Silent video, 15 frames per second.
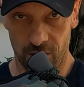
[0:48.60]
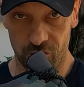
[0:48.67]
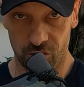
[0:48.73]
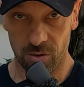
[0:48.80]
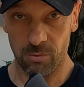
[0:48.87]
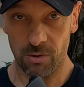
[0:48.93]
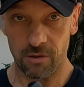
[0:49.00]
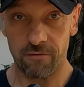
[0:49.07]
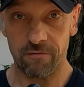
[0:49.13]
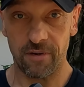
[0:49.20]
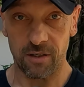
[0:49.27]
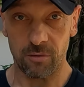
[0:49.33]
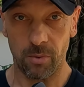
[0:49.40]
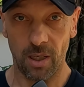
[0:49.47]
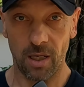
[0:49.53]
generally
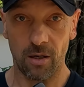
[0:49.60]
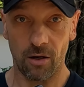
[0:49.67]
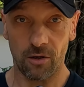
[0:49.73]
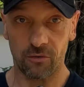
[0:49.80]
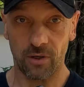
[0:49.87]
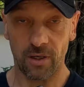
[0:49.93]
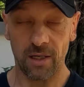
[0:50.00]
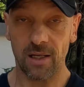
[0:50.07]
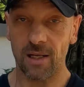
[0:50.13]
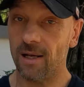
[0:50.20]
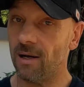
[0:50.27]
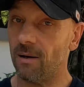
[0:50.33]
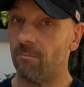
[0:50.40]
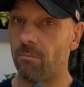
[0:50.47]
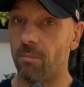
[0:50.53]
fit really nicely,
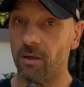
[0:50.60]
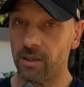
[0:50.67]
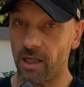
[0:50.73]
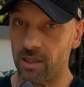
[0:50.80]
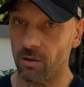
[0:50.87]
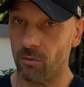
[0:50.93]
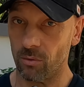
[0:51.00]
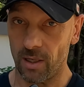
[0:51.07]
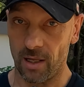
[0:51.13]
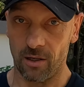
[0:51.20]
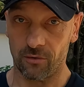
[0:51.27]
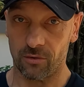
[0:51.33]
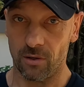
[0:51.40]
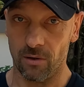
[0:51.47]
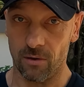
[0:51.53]
but they don't
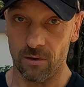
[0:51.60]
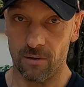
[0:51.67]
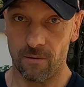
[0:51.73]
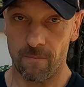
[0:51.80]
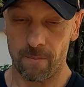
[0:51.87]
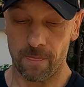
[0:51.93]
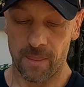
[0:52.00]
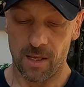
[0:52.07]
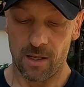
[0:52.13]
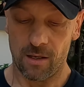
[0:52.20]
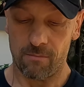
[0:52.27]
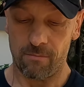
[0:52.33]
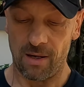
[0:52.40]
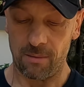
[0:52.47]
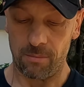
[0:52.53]
last long.
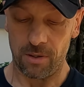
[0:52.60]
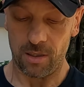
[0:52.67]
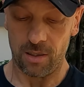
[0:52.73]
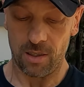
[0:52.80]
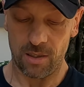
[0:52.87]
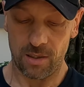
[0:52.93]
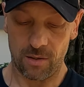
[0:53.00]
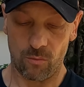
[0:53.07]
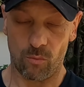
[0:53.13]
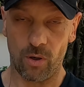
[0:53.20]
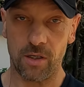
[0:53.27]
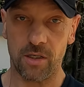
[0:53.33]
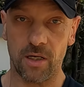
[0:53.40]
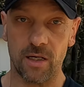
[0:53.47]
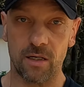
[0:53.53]
Maybe
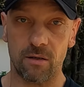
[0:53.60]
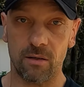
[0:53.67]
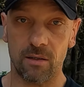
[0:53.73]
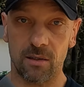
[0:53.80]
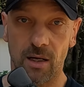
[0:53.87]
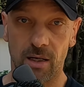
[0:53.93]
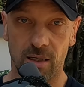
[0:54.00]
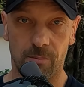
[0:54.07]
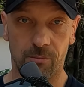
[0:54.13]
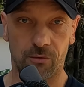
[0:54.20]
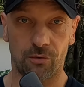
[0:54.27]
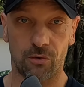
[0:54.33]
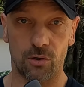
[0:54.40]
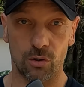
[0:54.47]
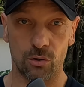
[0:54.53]
1 year and I'm
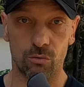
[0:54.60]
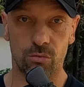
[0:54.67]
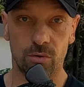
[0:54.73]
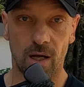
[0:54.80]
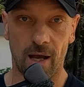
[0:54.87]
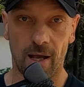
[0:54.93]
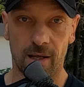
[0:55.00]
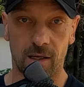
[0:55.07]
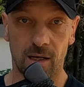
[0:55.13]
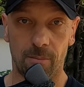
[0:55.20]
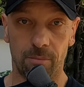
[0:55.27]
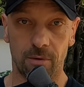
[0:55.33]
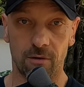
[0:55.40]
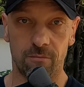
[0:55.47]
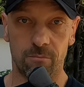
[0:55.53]
through a
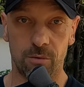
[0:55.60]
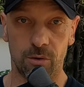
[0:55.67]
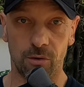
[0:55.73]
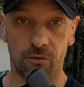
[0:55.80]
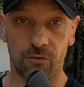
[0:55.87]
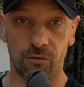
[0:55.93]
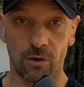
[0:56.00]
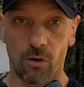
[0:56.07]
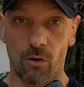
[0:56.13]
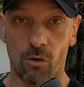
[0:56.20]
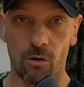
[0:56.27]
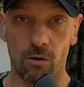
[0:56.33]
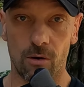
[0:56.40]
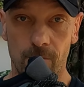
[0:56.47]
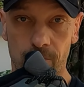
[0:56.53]
couple of boots
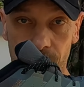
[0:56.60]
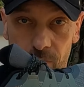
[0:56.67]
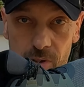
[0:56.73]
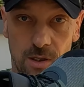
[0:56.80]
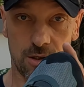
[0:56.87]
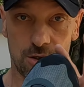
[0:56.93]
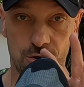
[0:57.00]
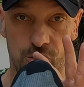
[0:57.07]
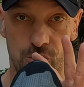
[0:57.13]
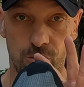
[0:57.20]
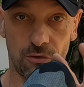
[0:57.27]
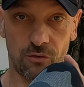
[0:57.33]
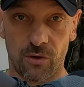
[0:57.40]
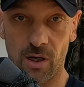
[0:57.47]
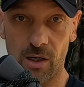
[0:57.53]
or
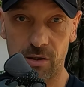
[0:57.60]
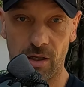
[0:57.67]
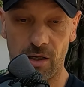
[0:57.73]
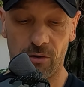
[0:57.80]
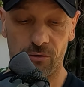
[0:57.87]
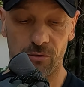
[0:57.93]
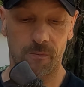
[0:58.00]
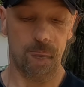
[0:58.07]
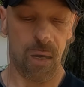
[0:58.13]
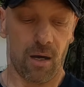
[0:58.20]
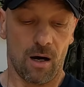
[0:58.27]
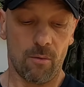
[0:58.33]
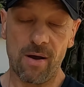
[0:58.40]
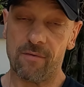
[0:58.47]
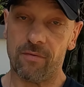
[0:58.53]
shoes like this.
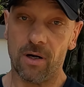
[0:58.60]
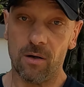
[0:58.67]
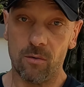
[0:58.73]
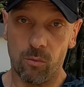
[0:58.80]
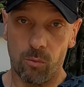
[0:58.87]
However,